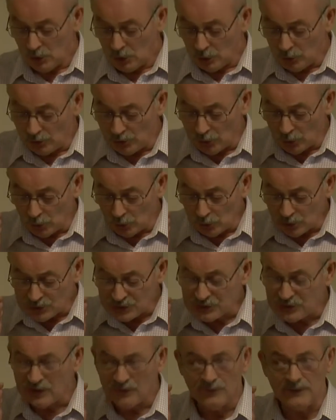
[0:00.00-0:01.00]

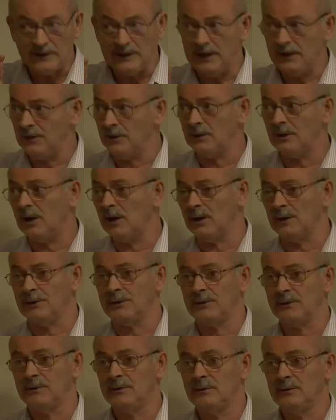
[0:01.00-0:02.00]
knows the inner
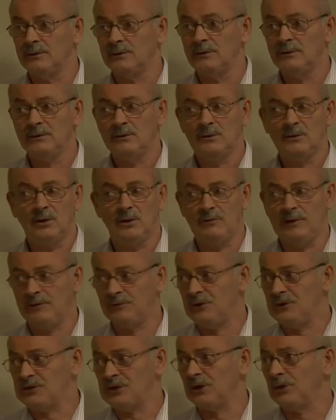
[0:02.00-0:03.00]
heart of
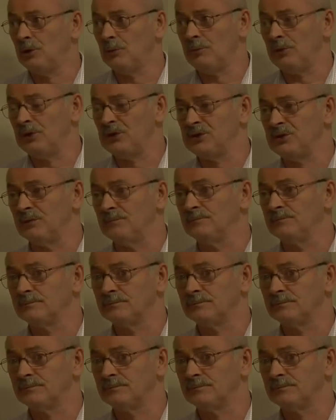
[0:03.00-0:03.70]
every single person.